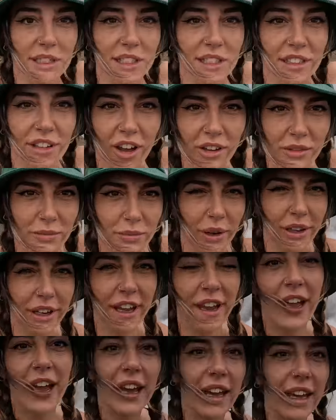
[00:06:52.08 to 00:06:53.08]
it's not,
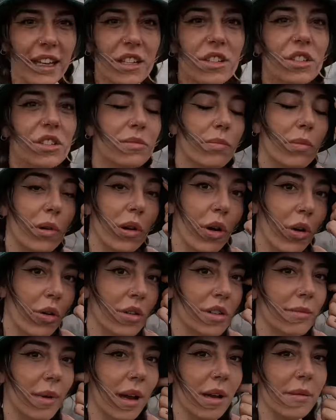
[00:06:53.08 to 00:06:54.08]
but it just
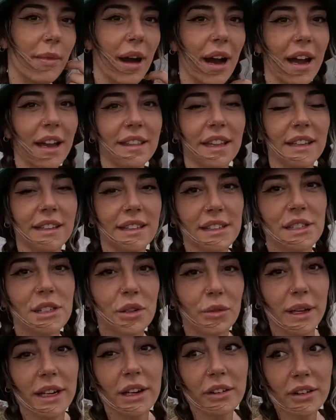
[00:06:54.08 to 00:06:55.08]
blows my mind that this
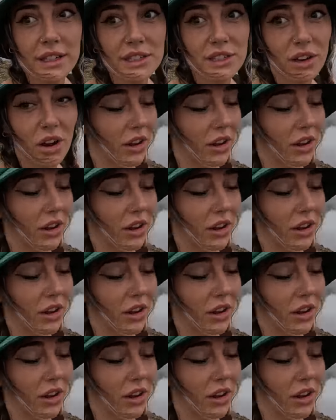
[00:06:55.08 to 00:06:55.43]
crater is